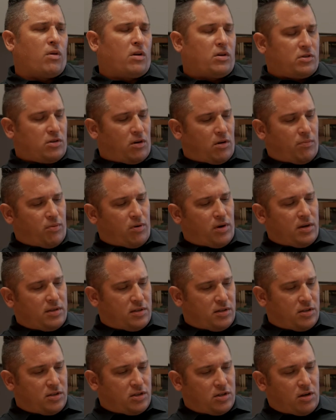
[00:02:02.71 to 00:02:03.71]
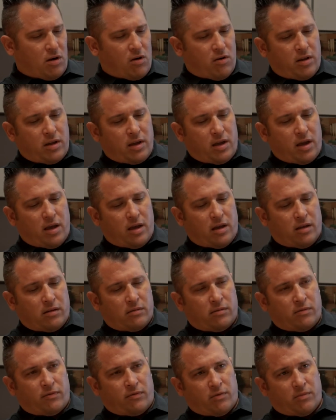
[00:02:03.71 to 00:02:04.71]
is our prices starting
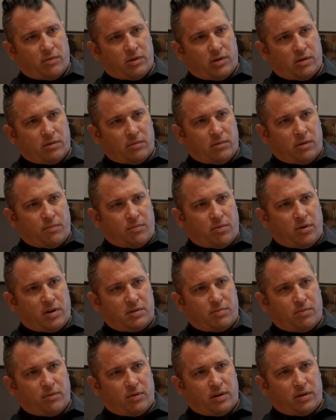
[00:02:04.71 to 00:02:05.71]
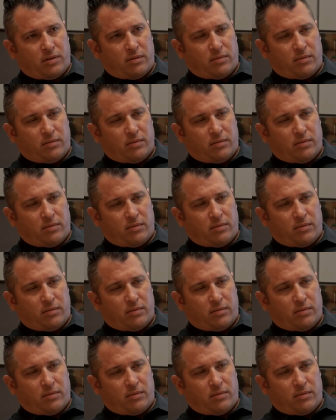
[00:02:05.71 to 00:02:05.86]
at from a price point?